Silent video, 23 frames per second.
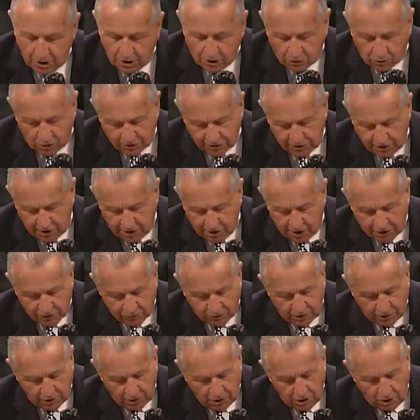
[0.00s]
across the
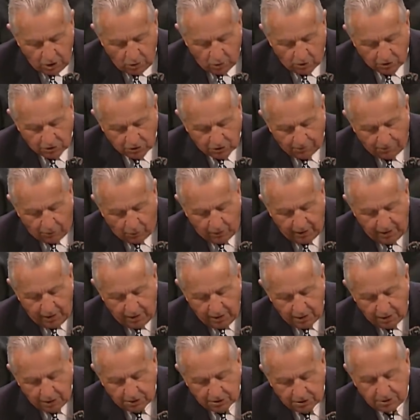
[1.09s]
country who are
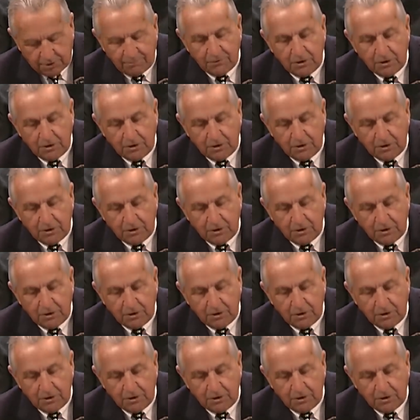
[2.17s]
supporting us